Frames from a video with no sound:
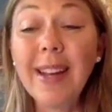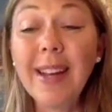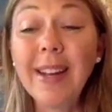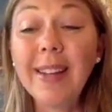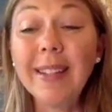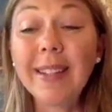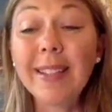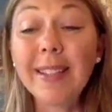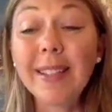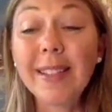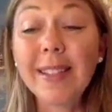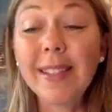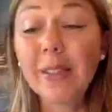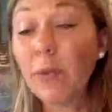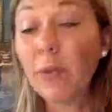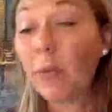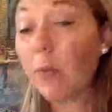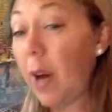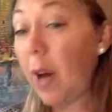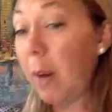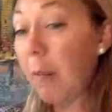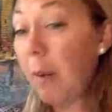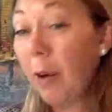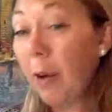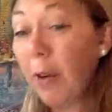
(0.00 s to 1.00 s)
And it's
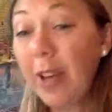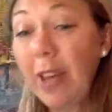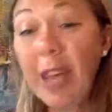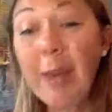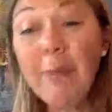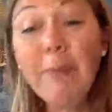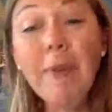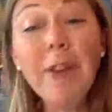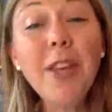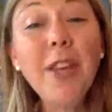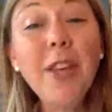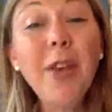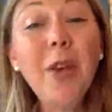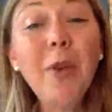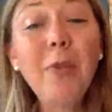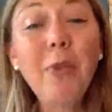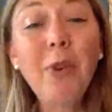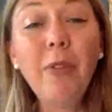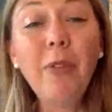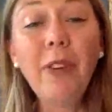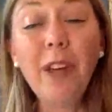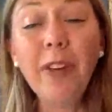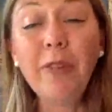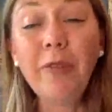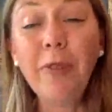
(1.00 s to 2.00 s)
about keeping you
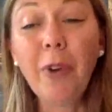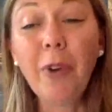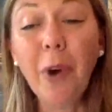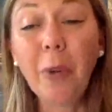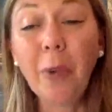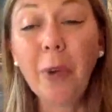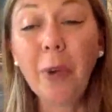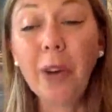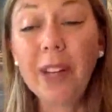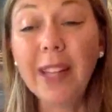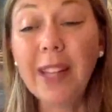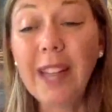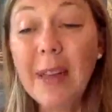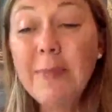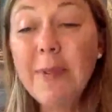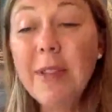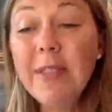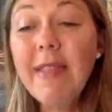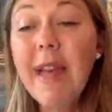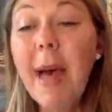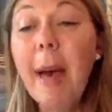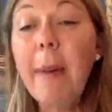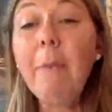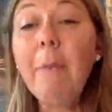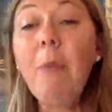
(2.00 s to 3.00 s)
moving forward,
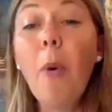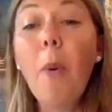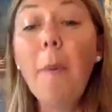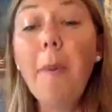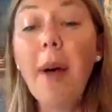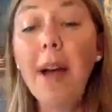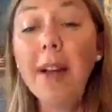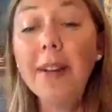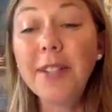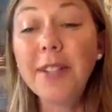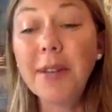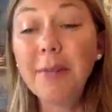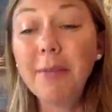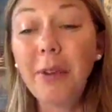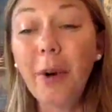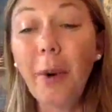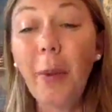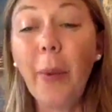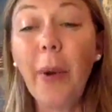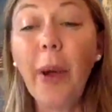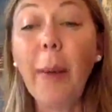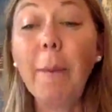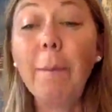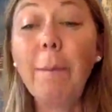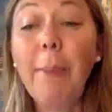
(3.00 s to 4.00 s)
keeping that momentum
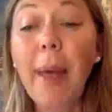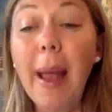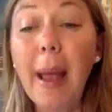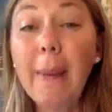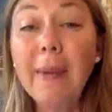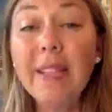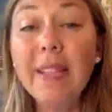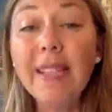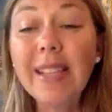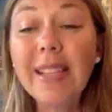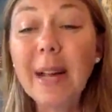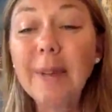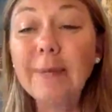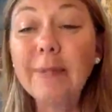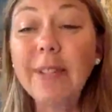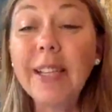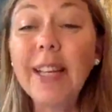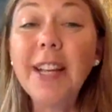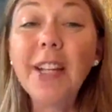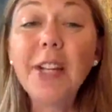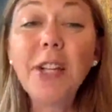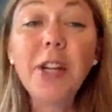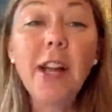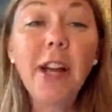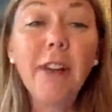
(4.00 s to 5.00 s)
going, baby steps
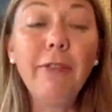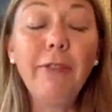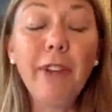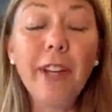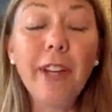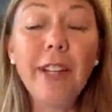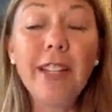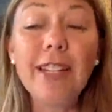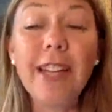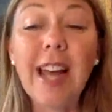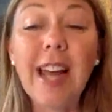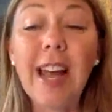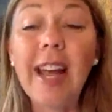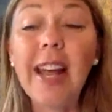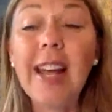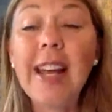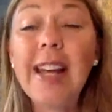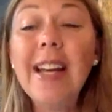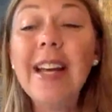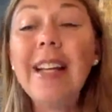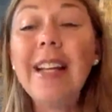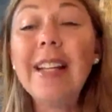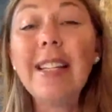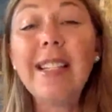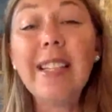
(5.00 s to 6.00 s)
each and every day
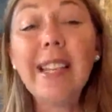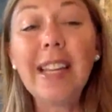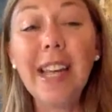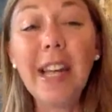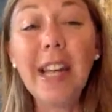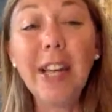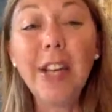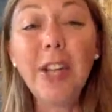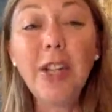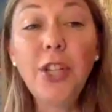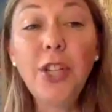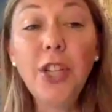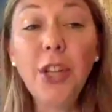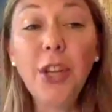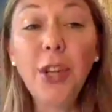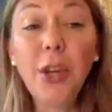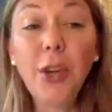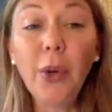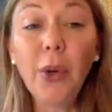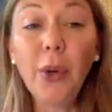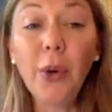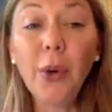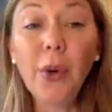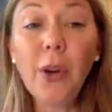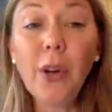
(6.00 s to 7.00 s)
to get
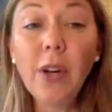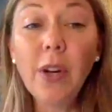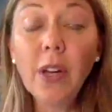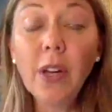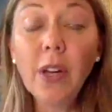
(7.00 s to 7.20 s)
you